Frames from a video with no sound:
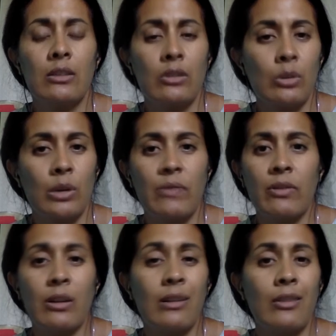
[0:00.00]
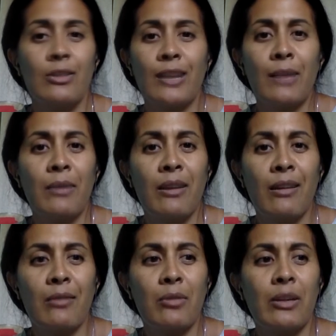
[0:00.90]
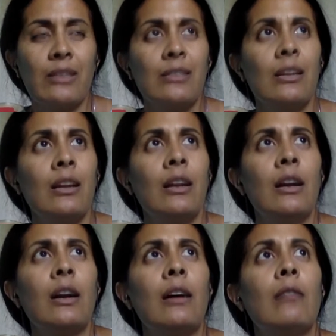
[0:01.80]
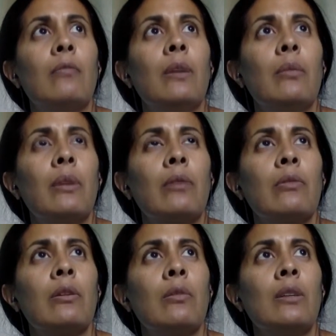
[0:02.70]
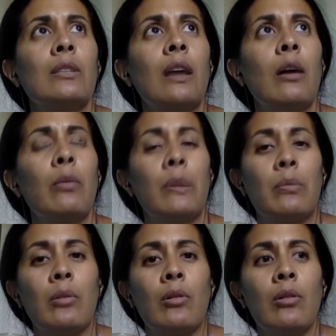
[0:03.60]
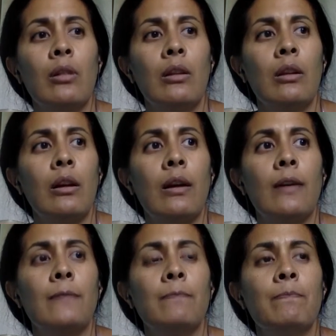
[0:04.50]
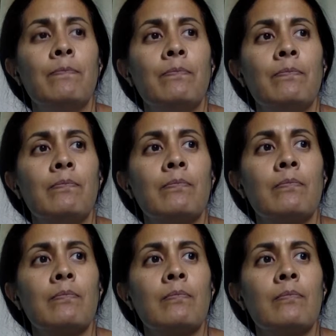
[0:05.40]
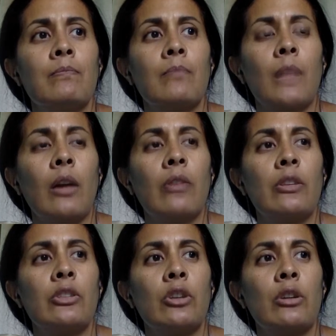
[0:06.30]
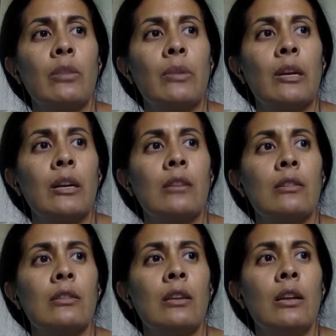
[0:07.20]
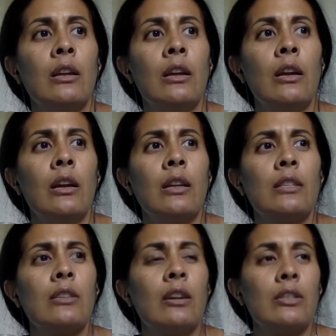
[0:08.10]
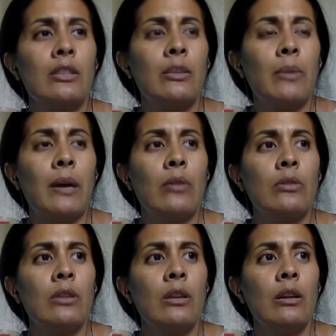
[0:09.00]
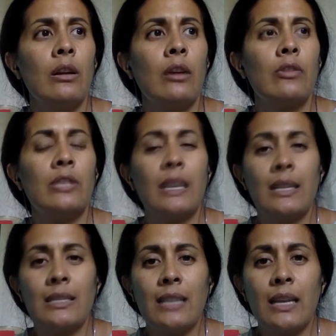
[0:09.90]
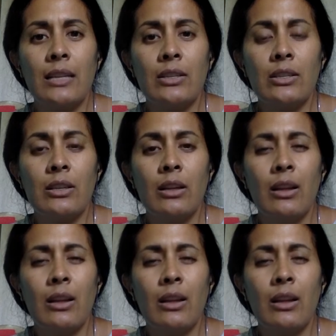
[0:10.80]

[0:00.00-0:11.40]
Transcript: a story for another time and another place. But I really want to help people on this journey because it's not just about understanding dates